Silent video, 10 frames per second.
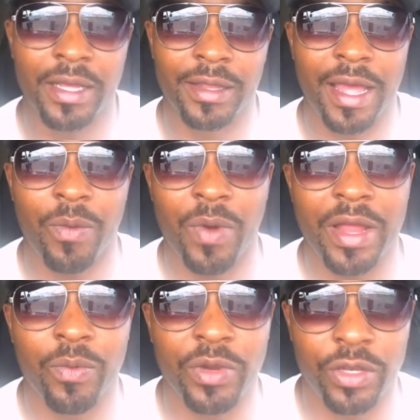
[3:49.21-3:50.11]
That
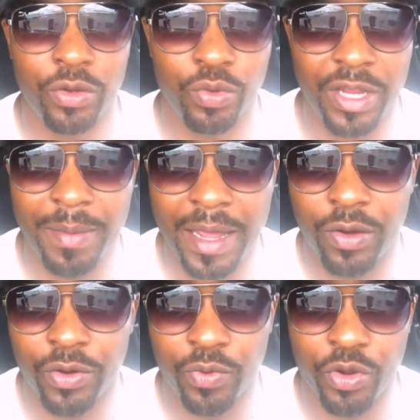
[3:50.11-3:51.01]
way, when you get back
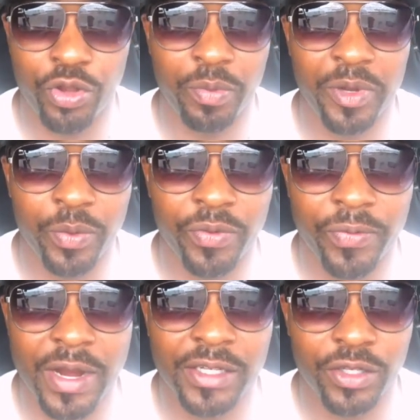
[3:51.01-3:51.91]
on the road, you'll be
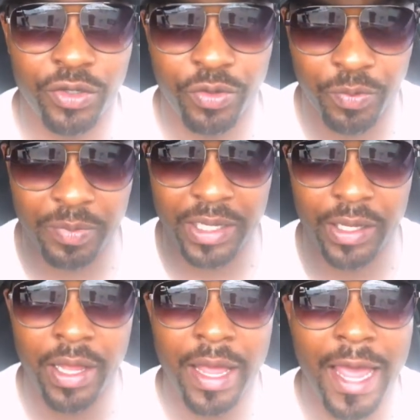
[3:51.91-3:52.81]
refreshed and you'll
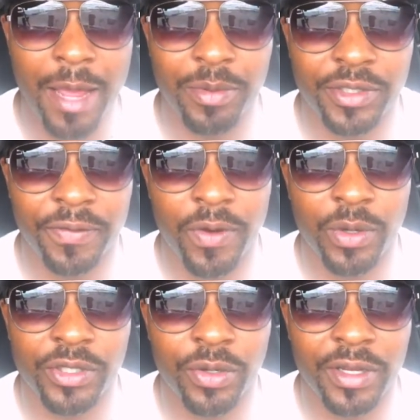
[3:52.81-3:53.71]
be able to
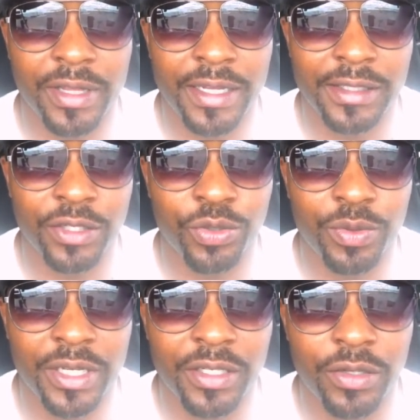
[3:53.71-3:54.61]
focus on the things that you
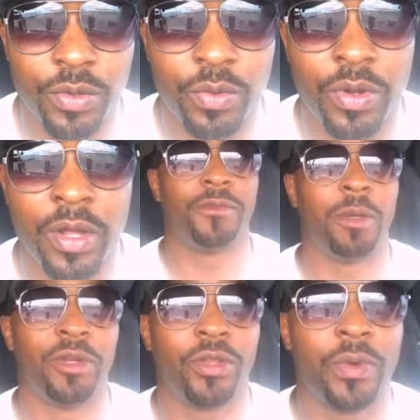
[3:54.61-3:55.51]
need to do.
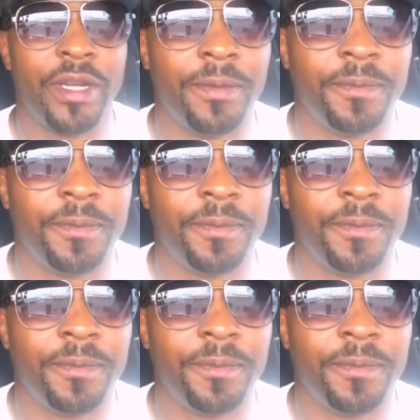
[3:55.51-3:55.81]
Number 3,